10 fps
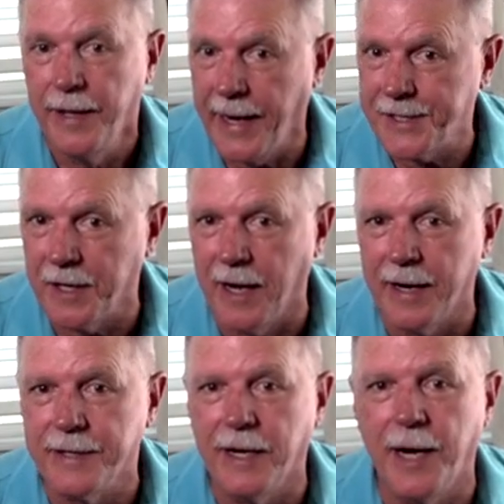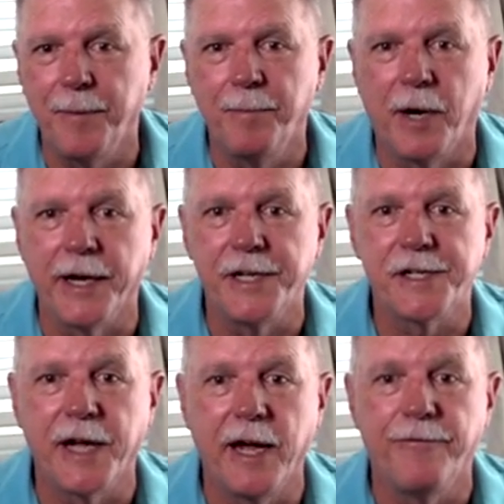That's a lot of time and money
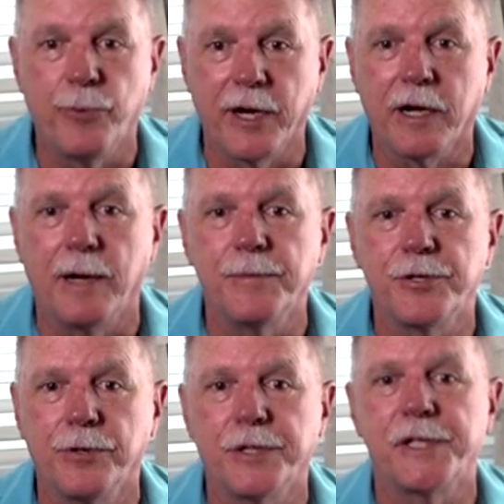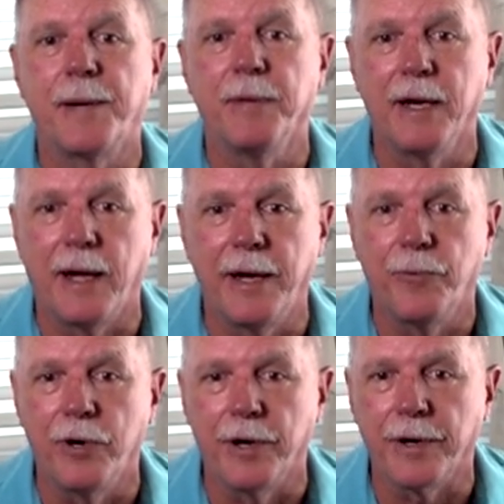saved when it comes to assembly
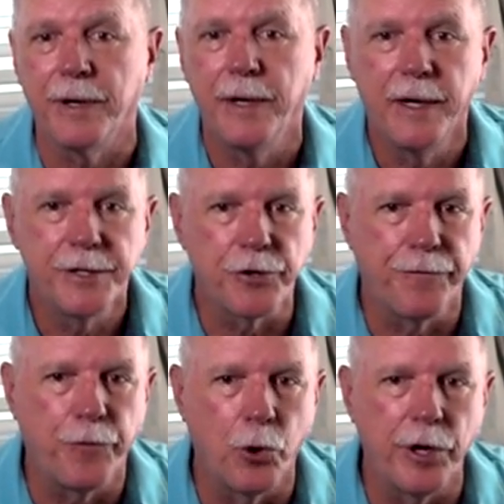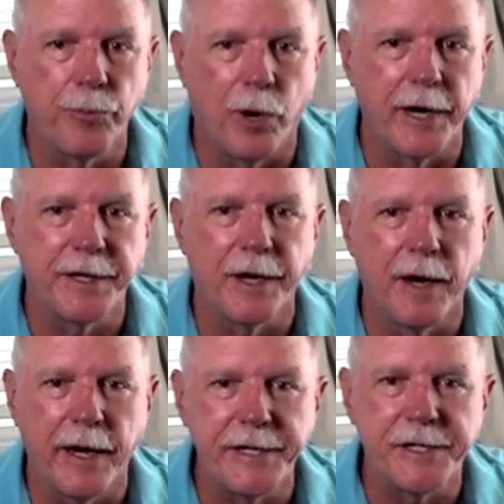line work. So Ford wanted to
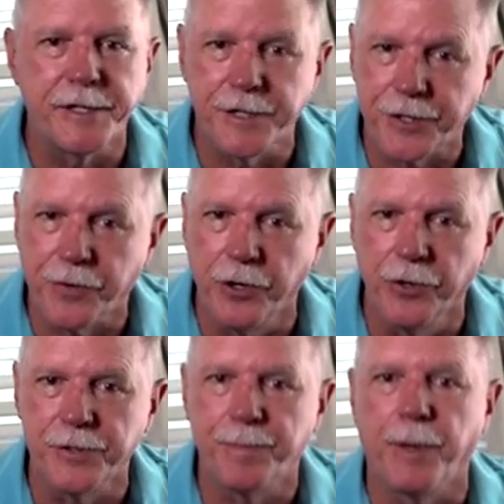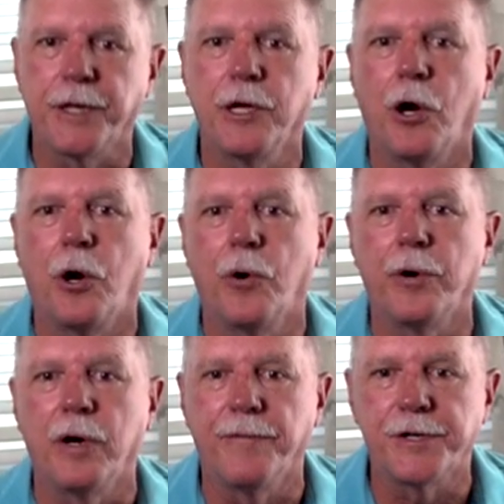license the screws, but the
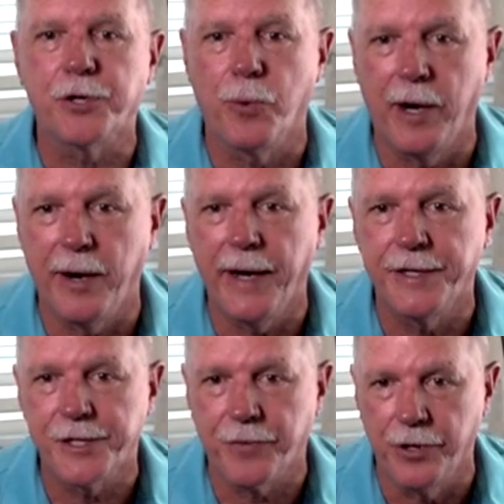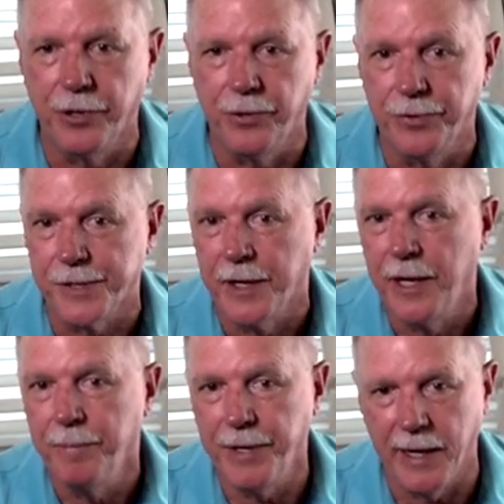owner of the square head screws,
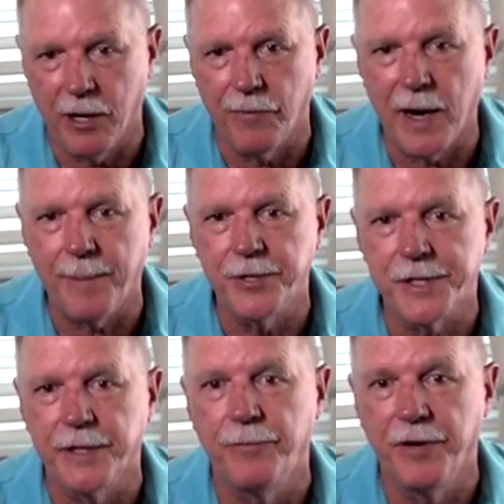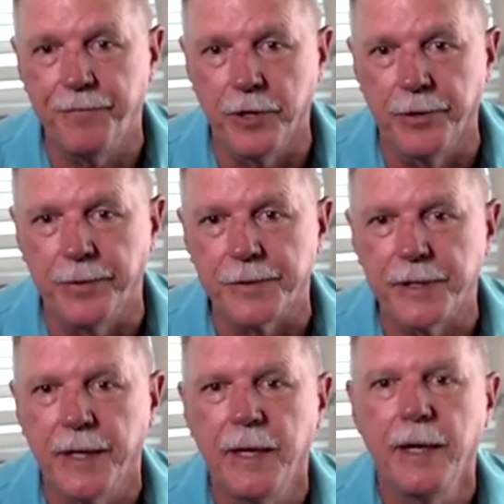P.L. Robertson, refused.